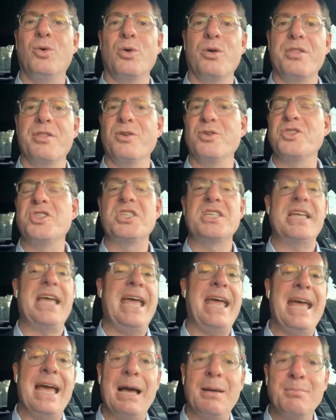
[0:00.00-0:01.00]
or they're
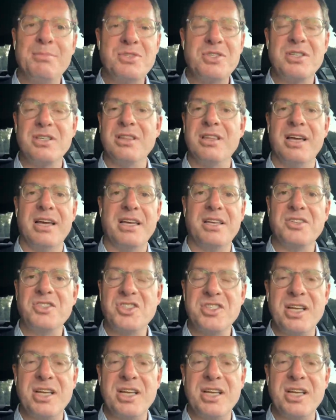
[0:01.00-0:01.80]
scams like